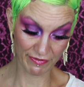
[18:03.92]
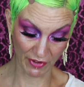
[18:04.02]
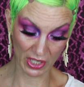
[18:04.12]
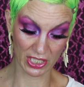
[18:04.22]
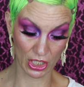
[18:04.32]

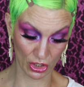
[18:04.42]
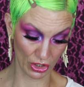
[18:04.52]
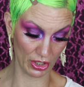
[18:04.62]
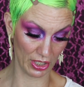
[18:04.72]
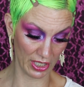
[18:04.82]
fucking
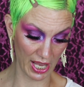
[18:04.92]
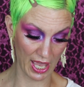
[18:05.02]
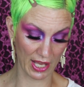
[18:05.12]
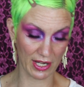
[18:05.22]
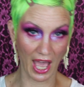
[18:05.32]
good.
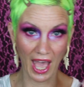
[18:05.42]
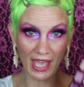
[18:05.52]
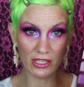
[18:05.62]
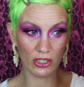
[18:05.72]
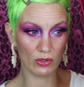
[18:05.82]
And I
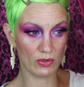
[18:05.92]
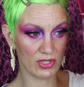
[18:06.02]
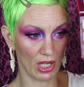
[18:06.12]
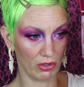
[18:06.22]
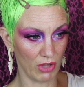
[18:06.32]

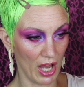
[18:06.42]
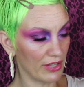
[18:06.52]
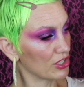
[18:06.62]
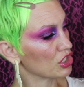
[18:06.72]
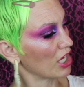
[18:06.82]
used a lot
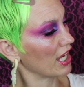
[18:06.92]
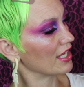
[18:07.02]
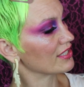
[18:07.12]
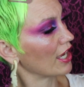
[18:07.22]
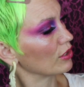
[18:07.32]
of the
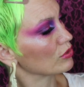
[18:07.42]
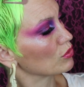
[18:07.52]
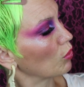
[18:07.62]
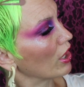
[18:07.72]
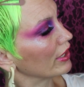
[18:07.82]
shades. I
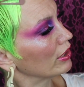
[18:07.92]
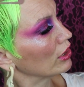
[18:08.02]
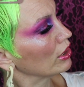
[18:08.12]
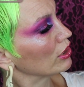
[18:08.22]
used 1,